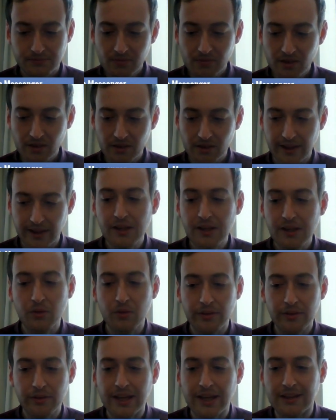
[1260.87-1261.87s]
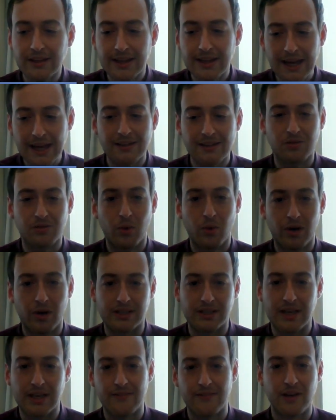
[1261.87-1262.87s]
they get why
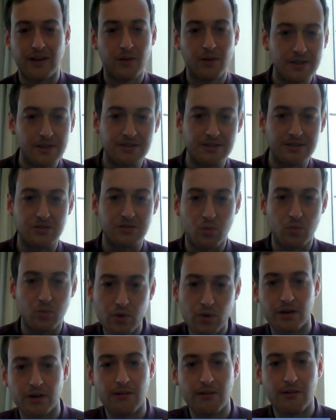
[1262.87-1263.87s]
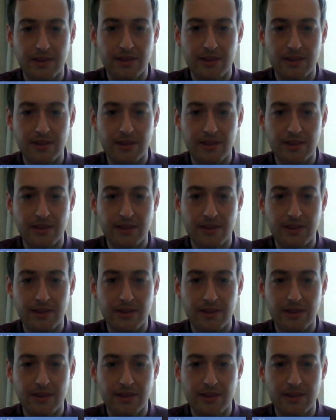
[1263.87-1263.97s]
Kevin Owens is walking around the